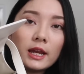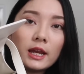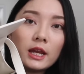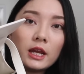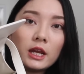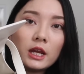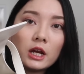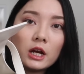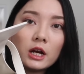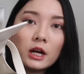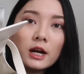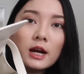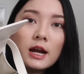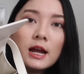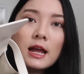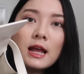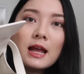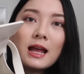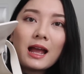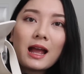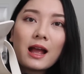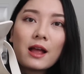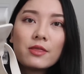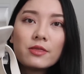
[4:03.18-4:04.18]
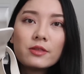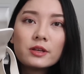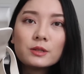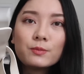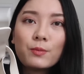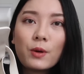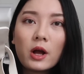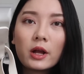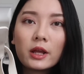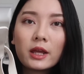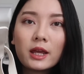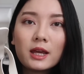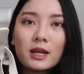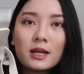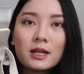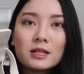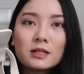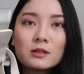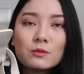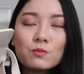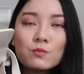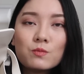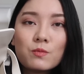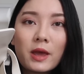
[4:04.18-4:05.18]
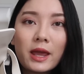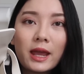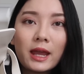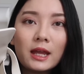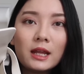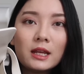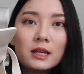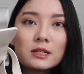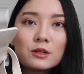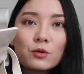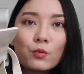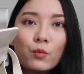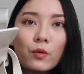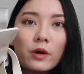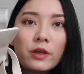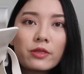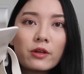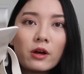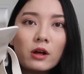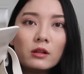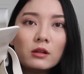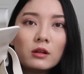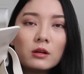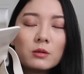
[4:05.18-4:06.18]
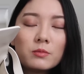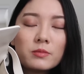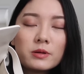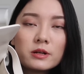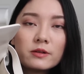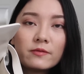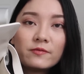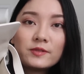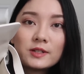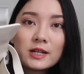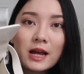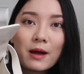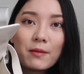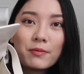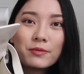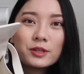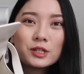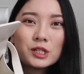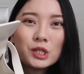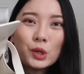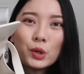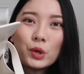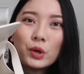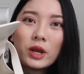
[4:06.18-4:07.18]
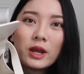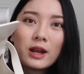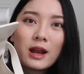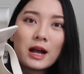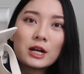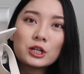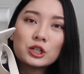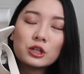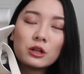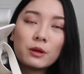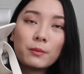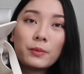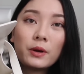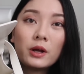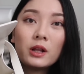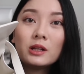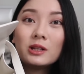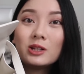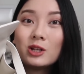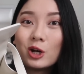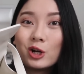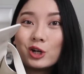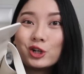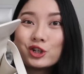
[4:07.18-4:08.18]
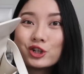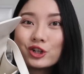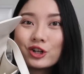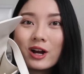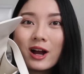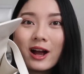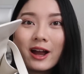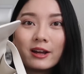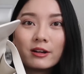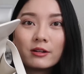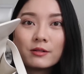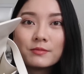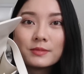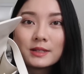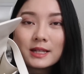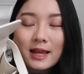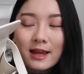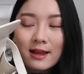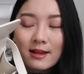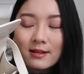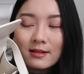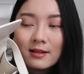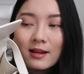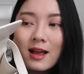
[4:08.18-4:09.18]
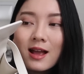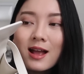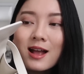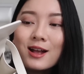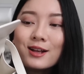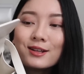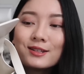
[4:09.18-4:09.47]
here, and this pocket is made with a little bit of depth so you can actually put larger items in.